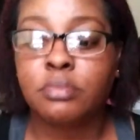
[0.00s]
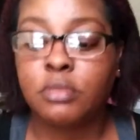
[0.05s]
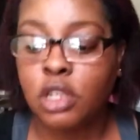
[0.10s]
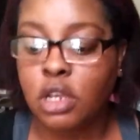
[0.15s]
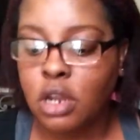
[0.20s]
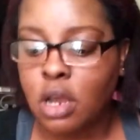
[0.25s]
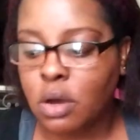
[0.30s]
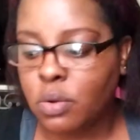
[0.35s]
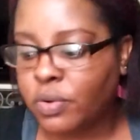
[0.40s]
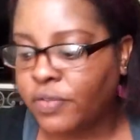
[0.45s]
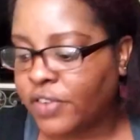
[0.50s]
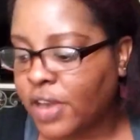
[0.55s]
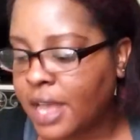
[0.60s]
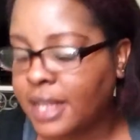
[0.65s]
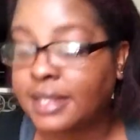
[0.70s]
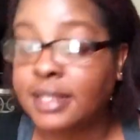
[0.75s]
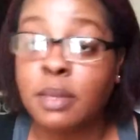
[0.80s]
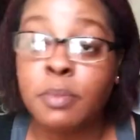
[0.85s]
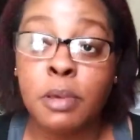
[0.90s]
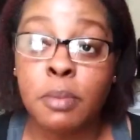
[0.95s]
you know, we've
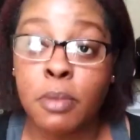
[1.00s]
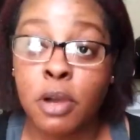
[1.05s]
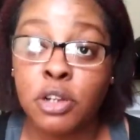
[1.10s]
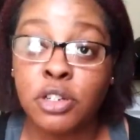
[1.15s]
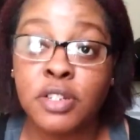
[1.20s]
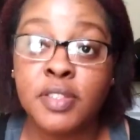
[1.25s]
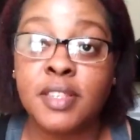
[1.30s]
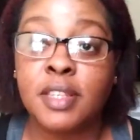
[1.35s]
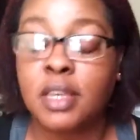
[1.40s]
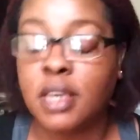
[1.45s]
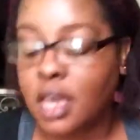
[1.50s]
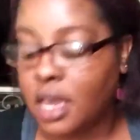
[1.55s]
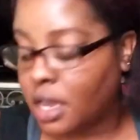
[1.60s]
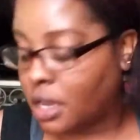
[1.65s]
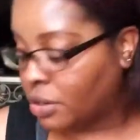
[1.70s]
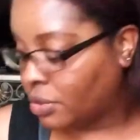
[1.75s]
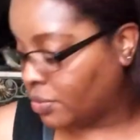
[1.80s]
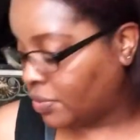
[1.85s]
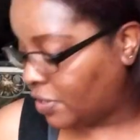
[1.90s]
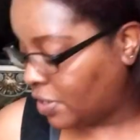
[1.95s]
got some emergency
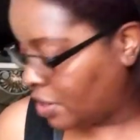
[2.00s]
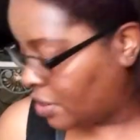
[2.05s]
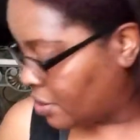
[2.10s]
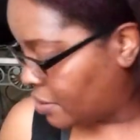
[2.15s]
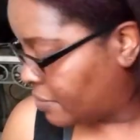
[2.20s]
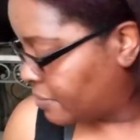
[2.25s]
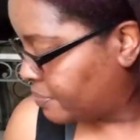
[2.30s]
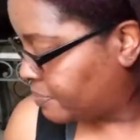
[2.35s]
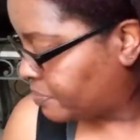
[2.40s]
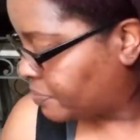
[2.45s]
candles here.